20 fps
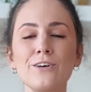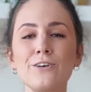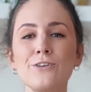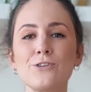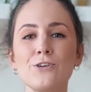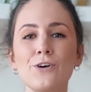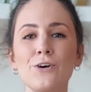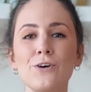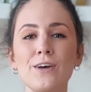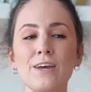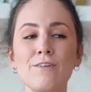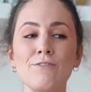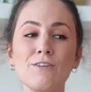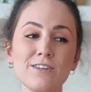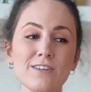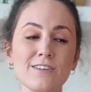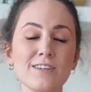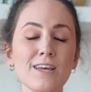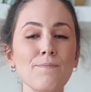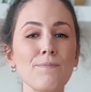So if
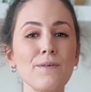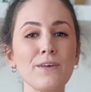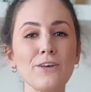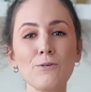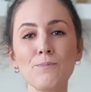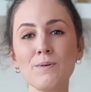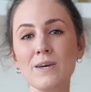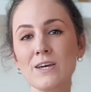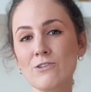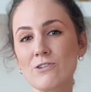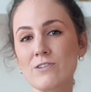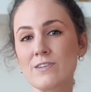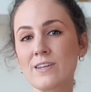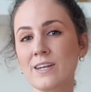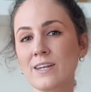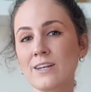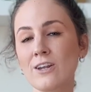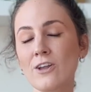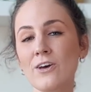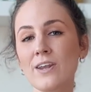this is something you'd be interested
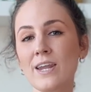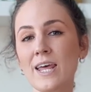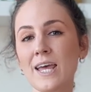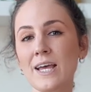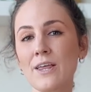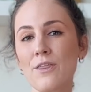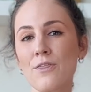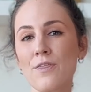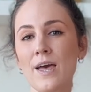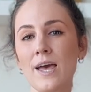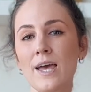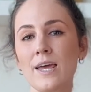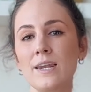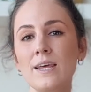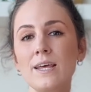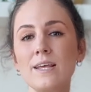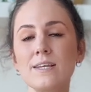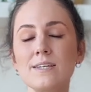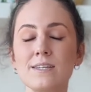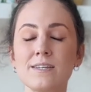in learning,
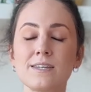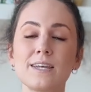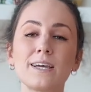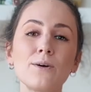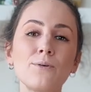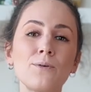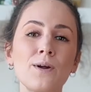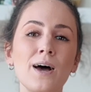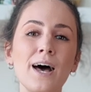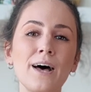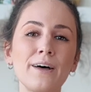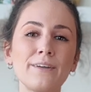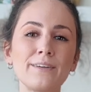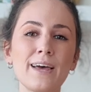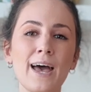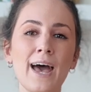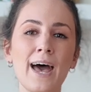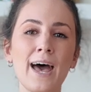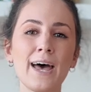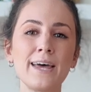then stick
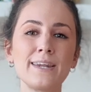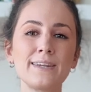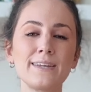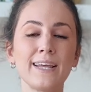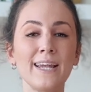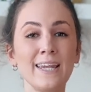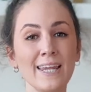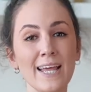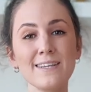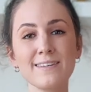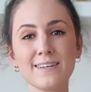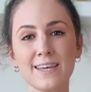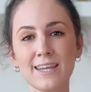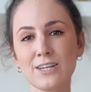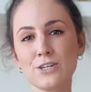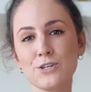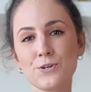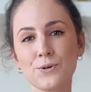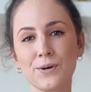around and let's get into